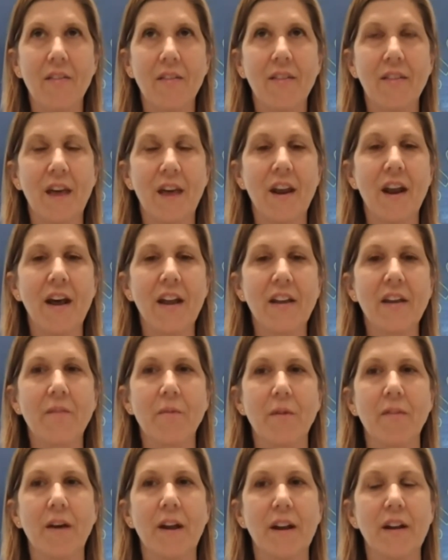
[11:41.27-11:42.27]
then I can
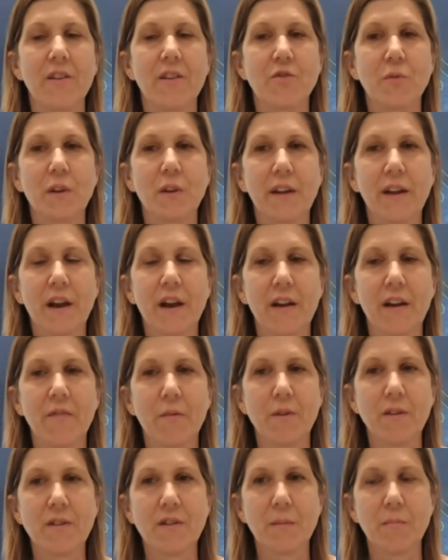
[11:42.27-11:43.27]
prevent. And it's really kind of a
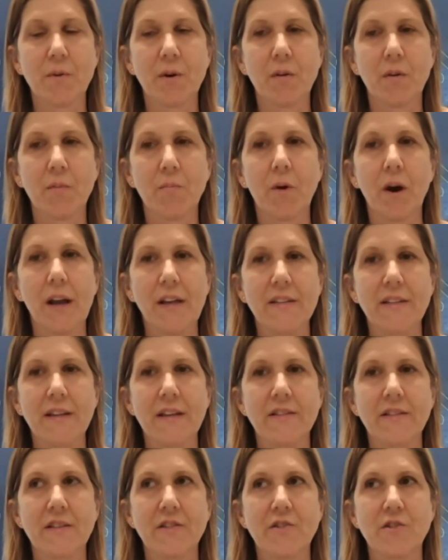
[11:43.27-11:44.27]
reciprocal
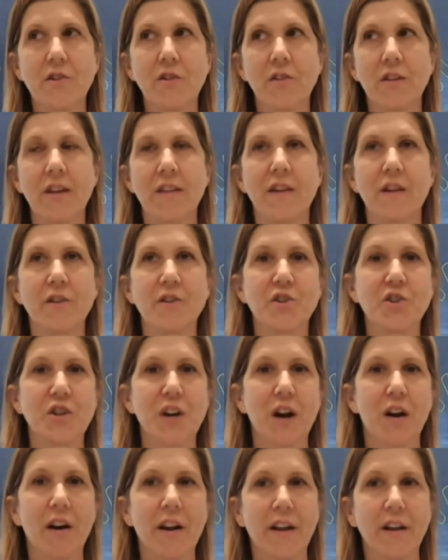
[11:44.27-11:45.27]
process. And certainly they're
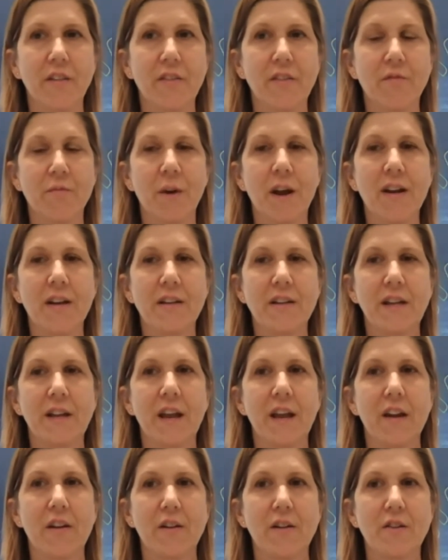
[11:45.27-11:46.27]
sharing threat
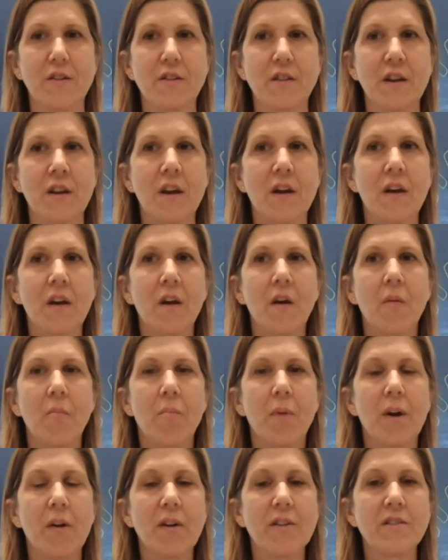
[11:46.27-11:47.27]
indicators,
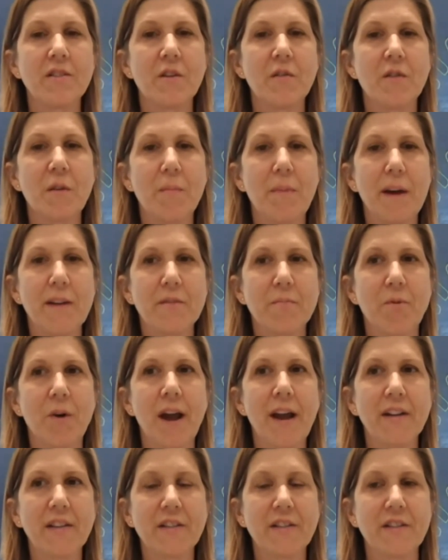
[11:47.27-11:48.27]
but also the best
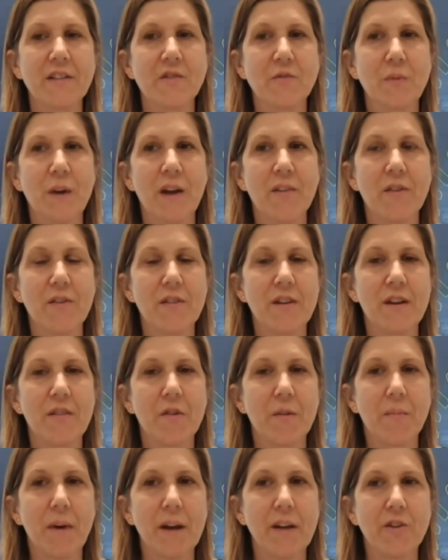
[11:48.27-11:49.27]
practices rather than
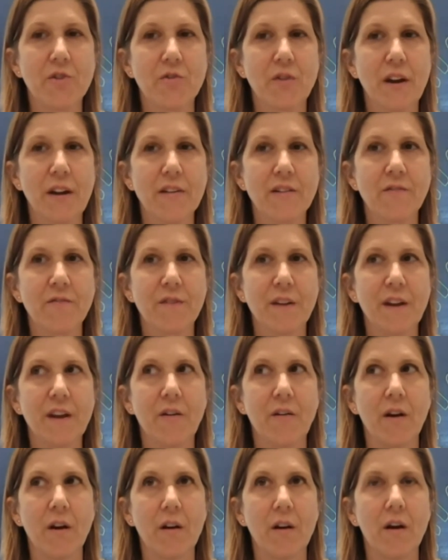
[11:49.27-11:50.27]
everybody trying to
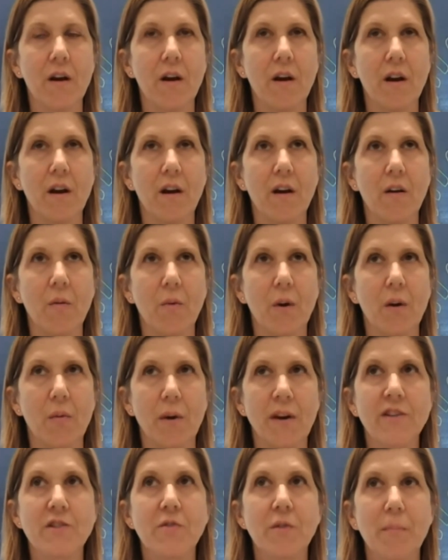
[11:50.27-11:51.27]
figure out uh, what do
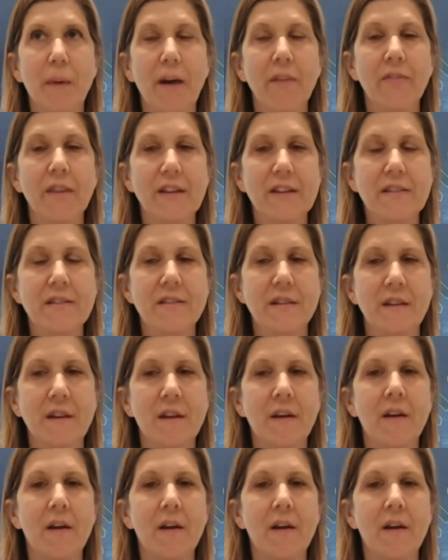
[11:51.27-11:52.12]
I do about this